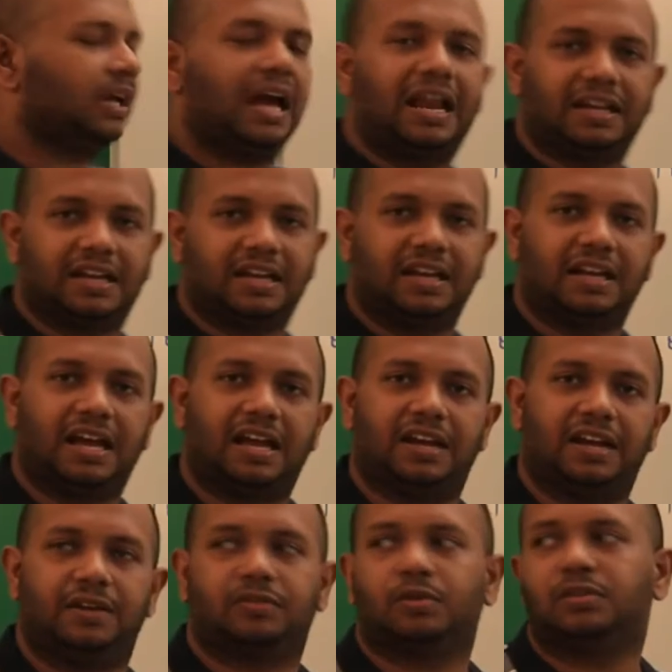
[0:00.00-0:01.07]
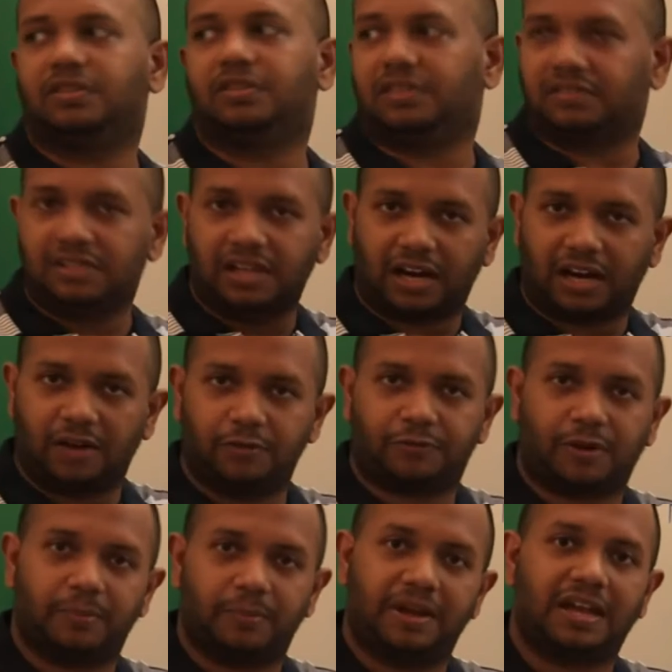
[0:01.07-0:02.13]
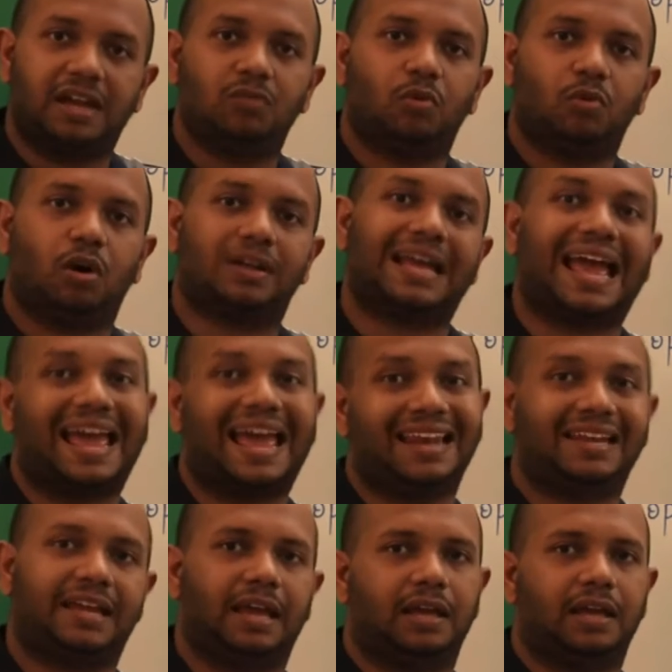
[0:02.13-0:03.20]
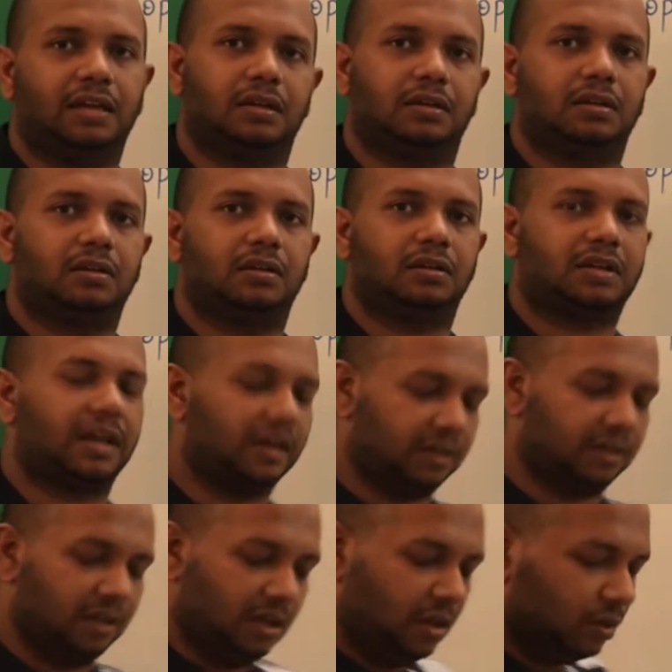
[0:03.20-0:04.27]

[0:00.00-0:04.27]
alkyl halide. So this is derived from again what? Alkane. Correct?